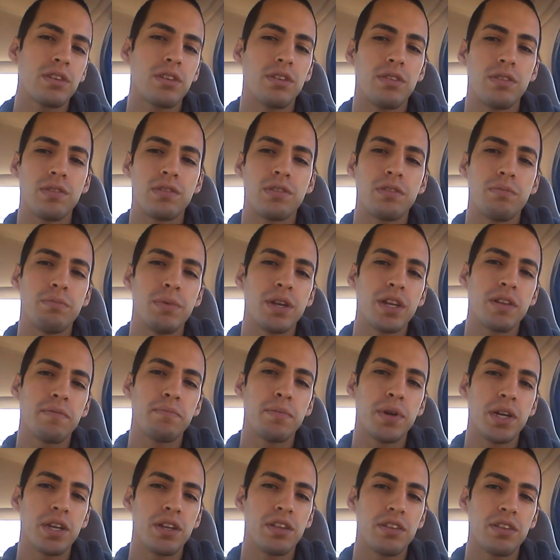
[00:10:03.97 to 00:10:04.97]
oh, it's a make
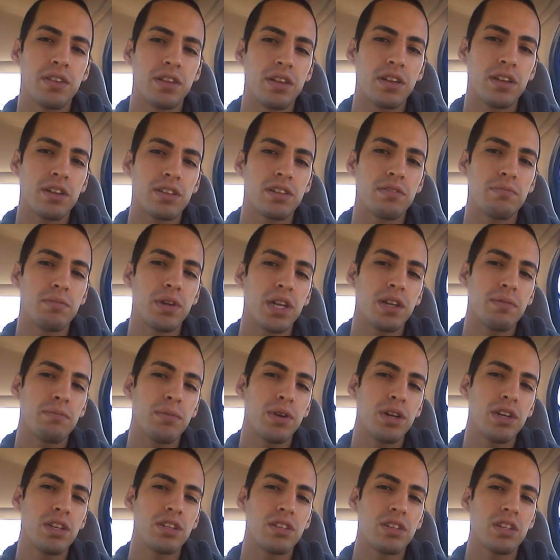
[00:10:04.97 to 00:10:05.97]
money thing, it's a make
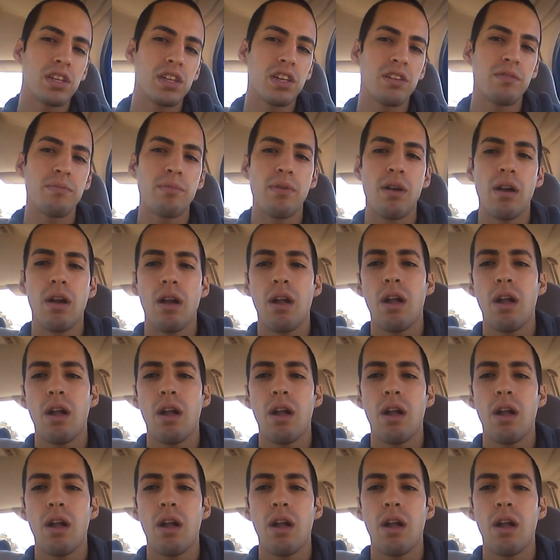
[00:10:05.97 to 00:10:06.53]
money scheme.